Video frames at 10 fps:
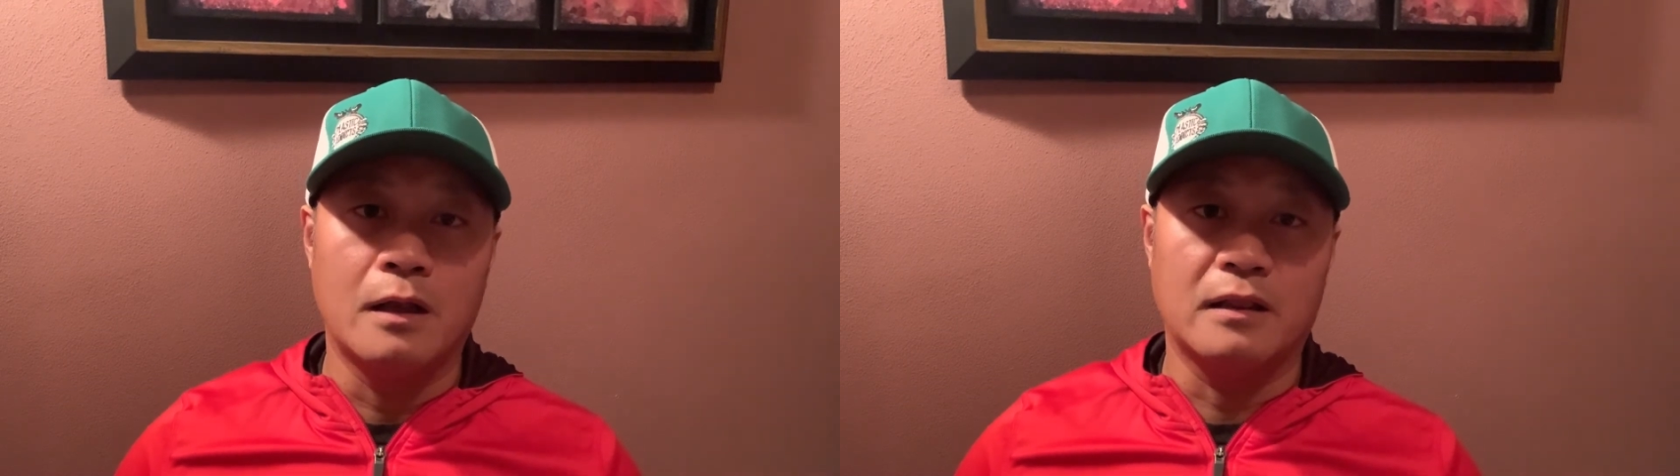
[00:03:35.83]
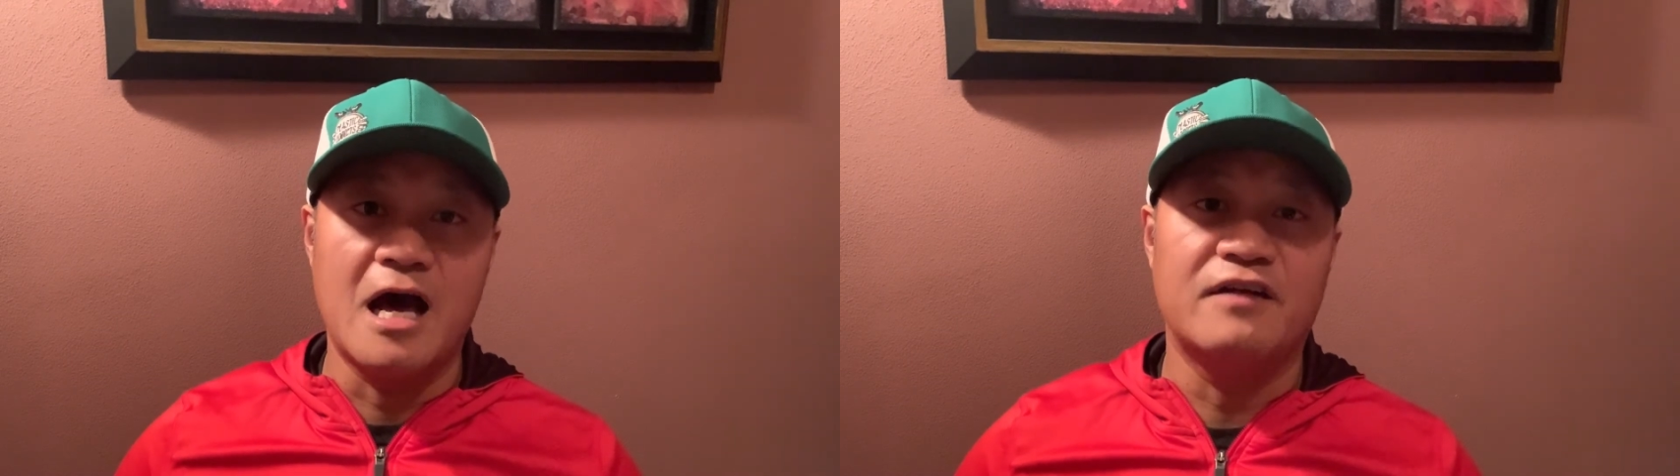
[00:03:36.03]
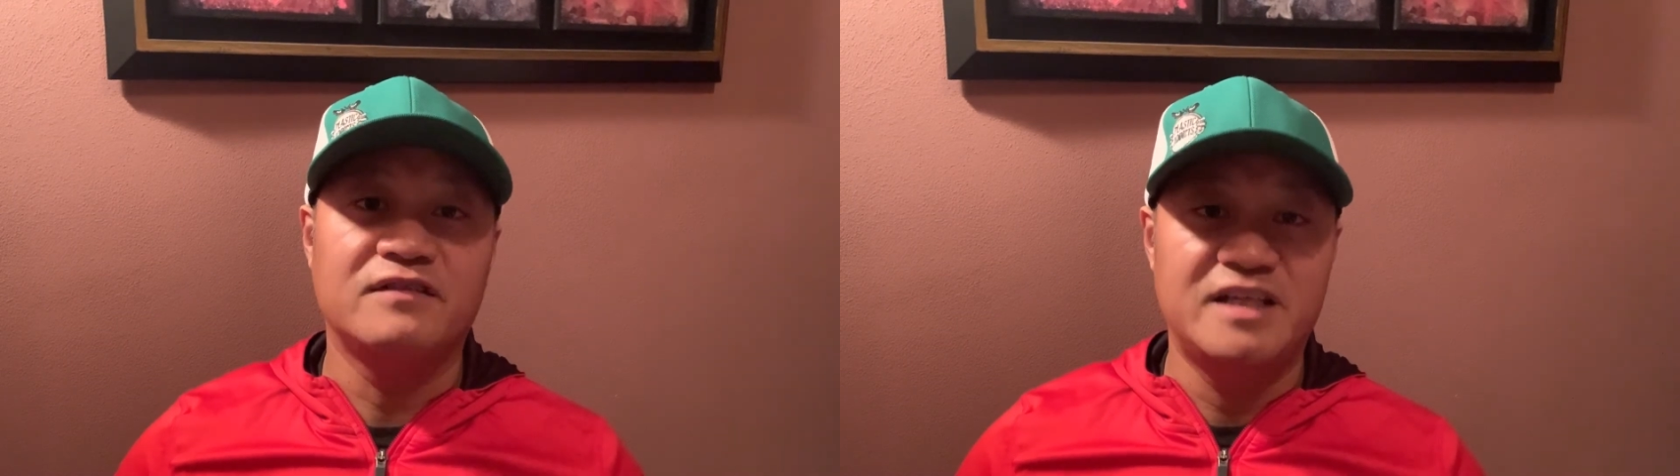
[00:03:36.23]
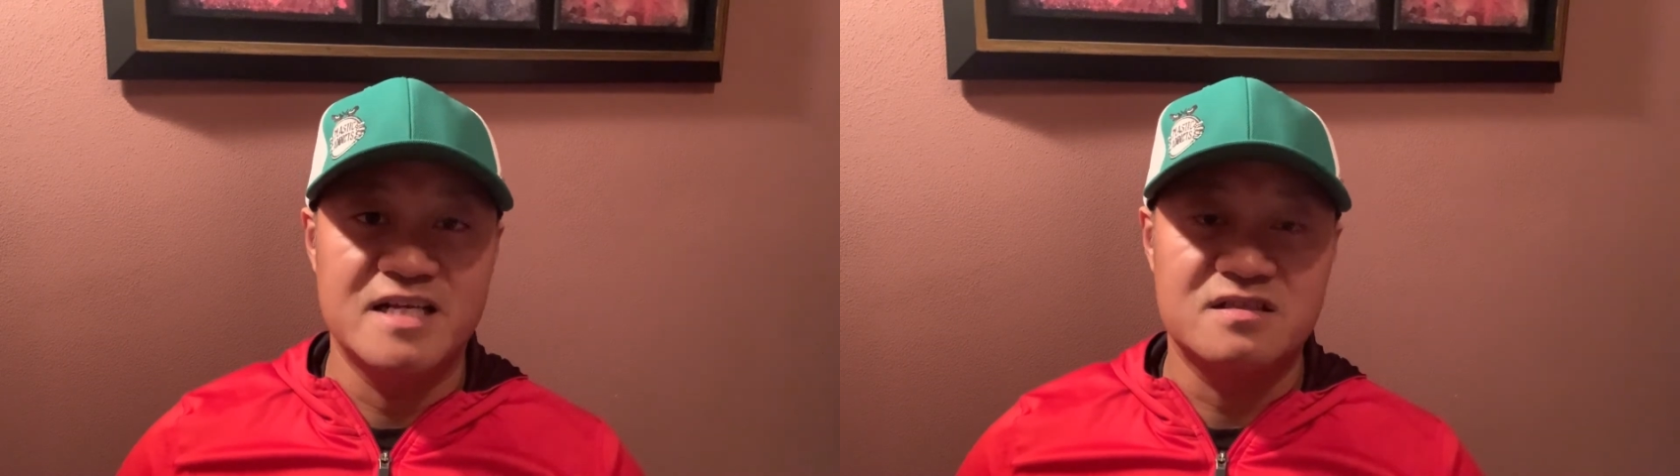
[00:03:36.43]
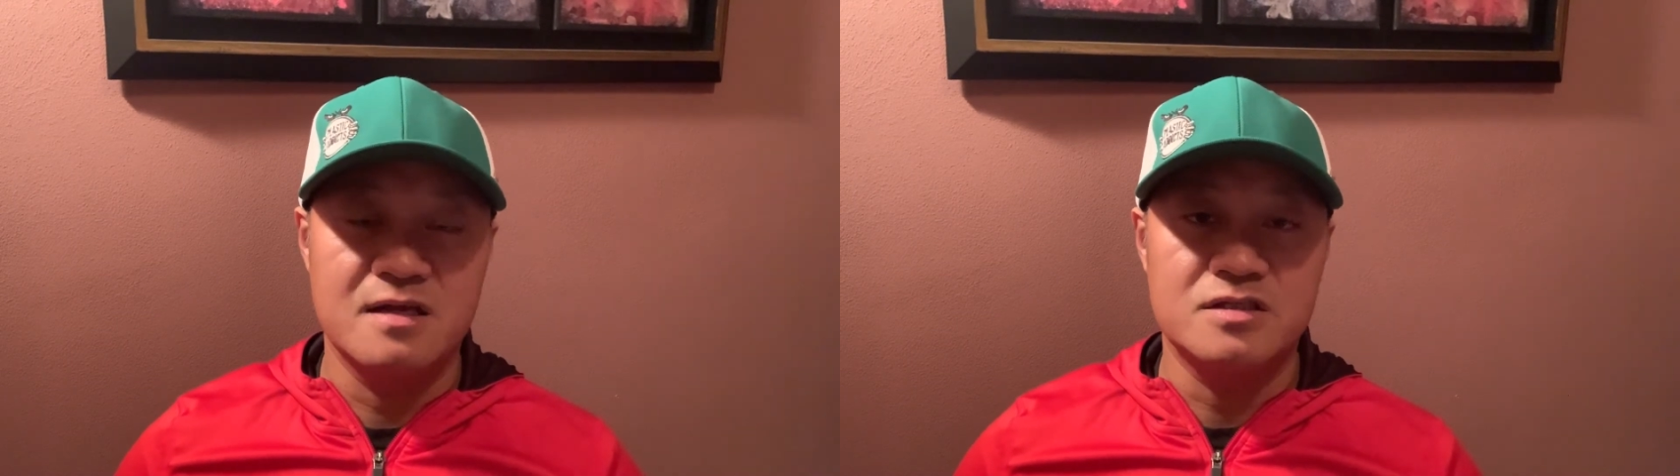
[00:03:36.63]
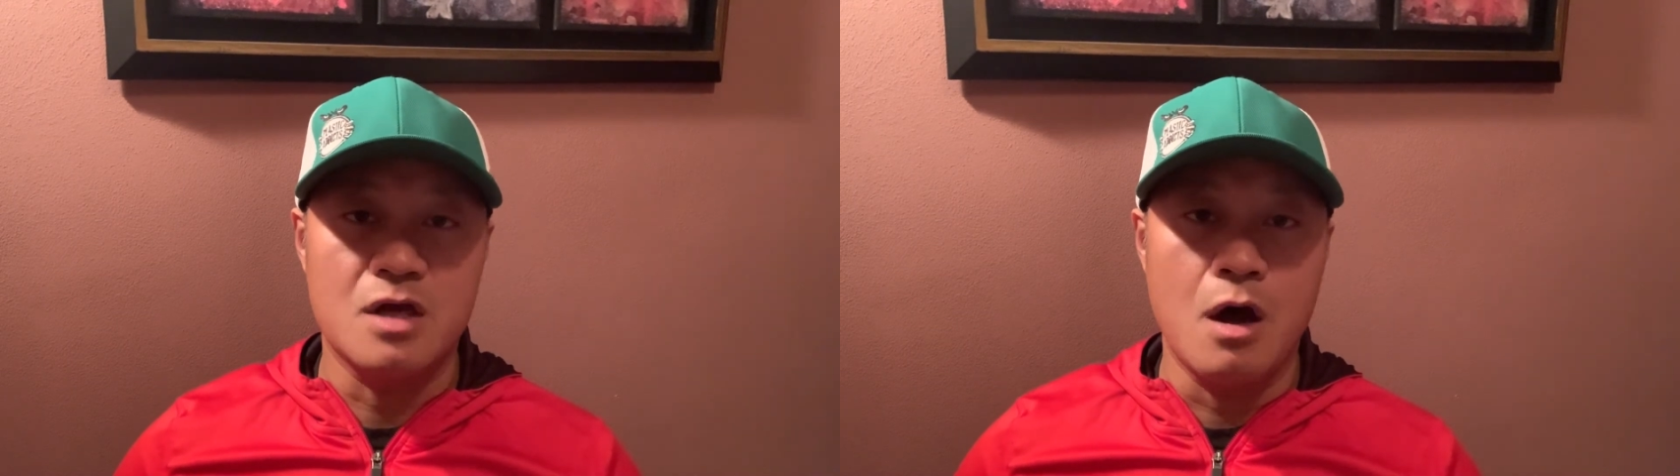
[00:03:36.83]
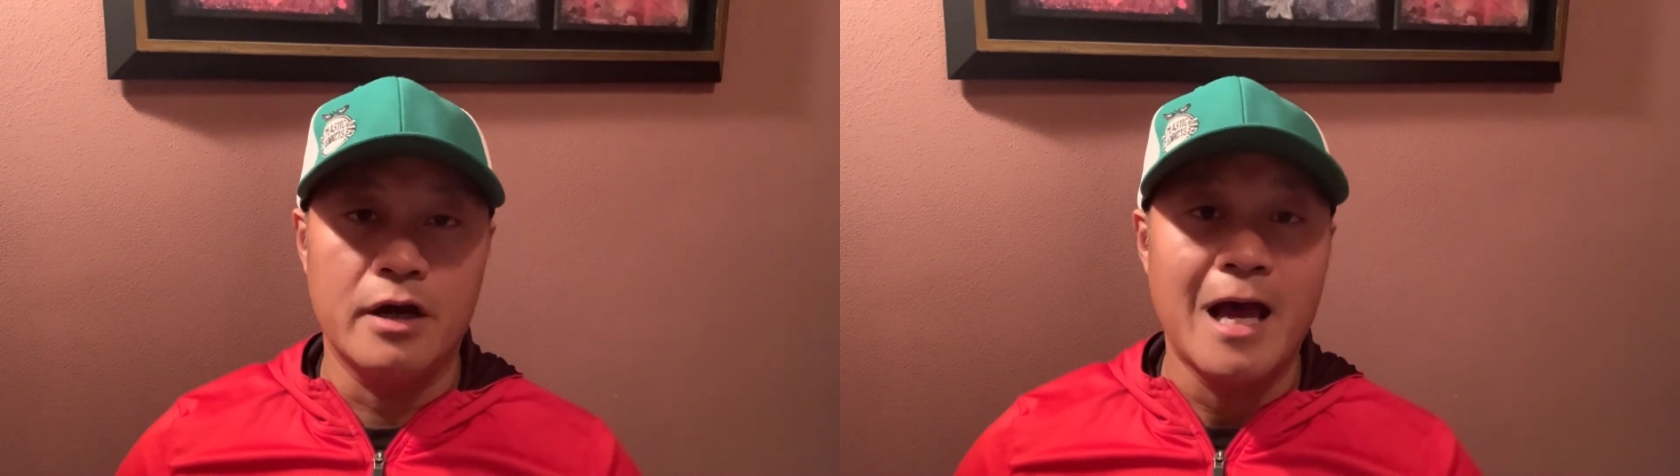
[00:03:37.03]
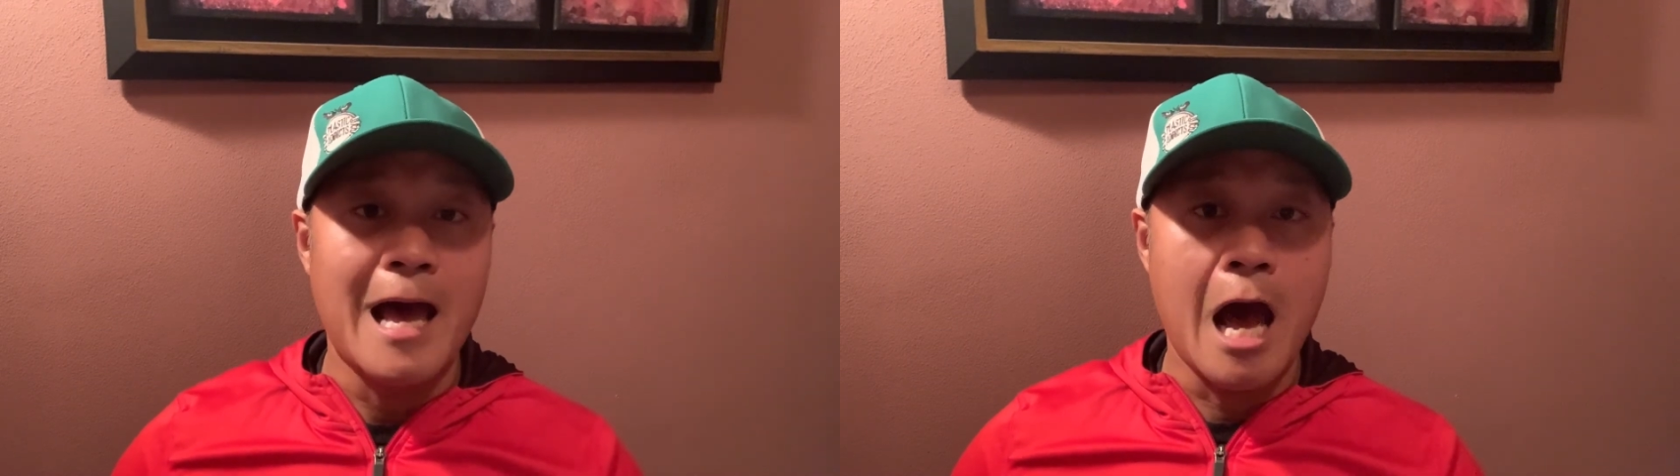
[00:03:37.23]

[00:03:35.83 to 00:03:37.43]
lot of distance on.